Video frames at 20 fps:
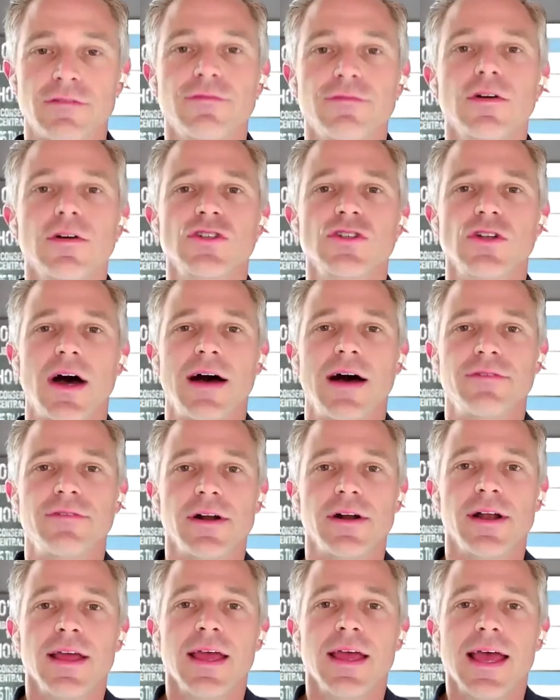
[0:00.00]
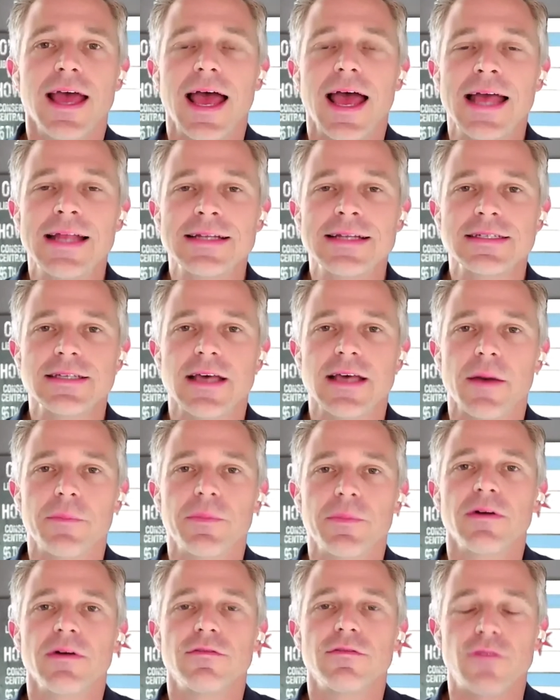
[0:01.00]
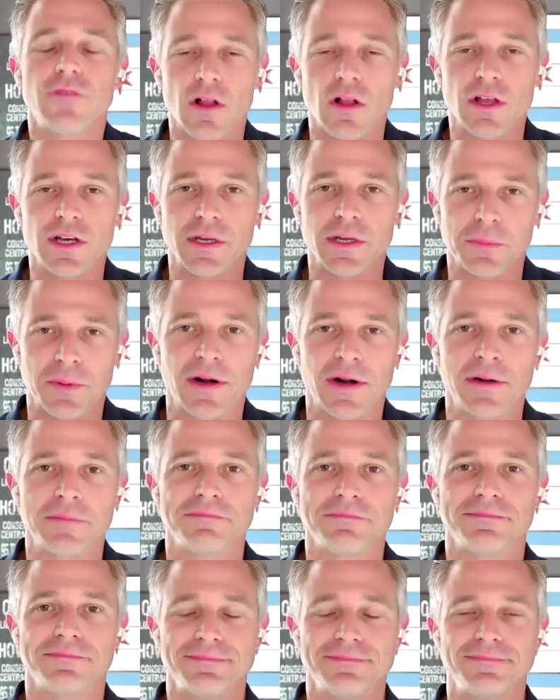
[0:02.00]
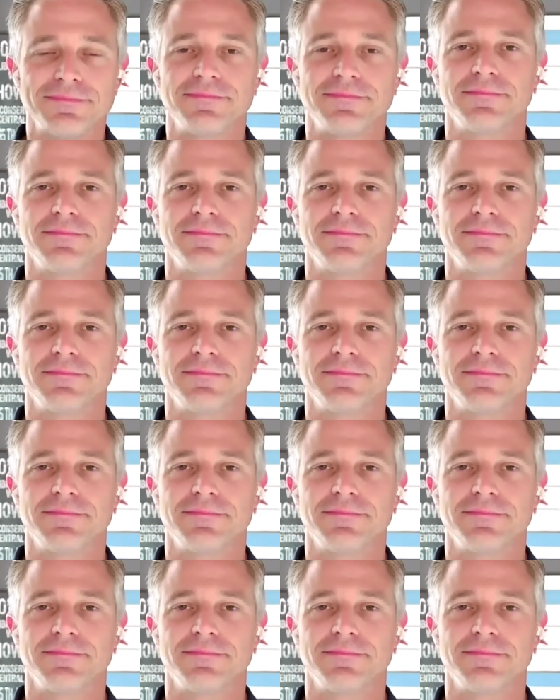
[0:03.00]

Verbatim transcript: that your first offer ends up falling apart.